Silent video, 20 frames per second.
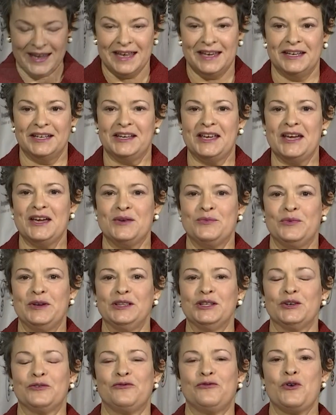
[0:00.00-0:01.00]
And again,
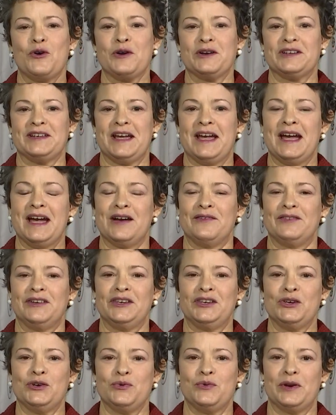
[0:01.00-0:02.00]
we look forward to
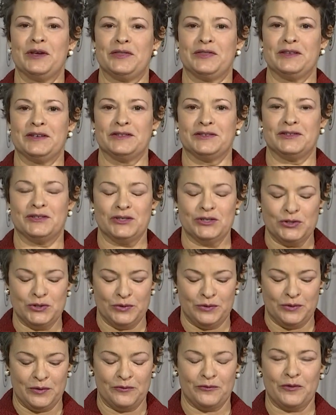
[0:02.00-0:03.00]
having you with us
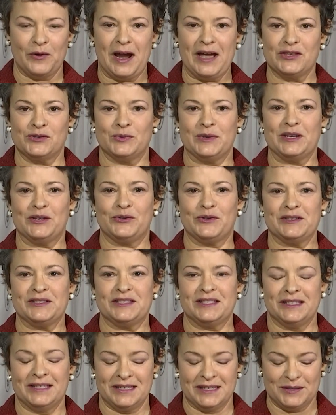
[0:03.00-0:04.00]
soon as we
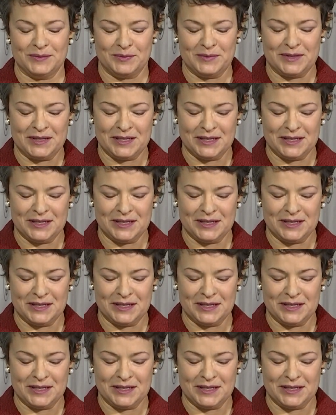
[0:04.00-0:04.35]
christen the,